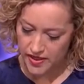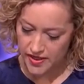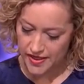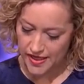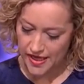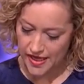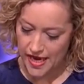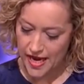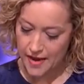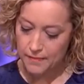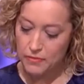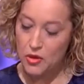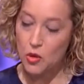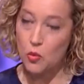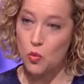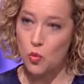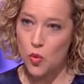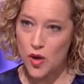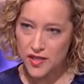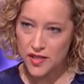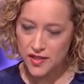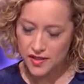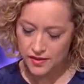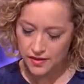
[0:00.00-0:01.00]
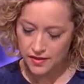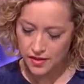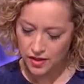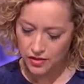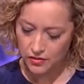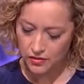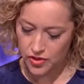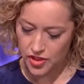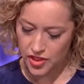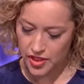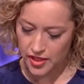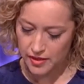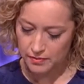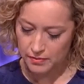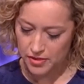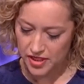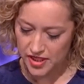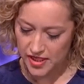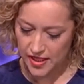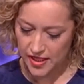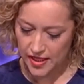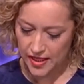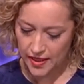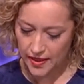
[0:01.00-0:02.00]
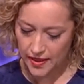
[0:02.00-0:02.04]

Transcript: That is why a woman in the grip of animus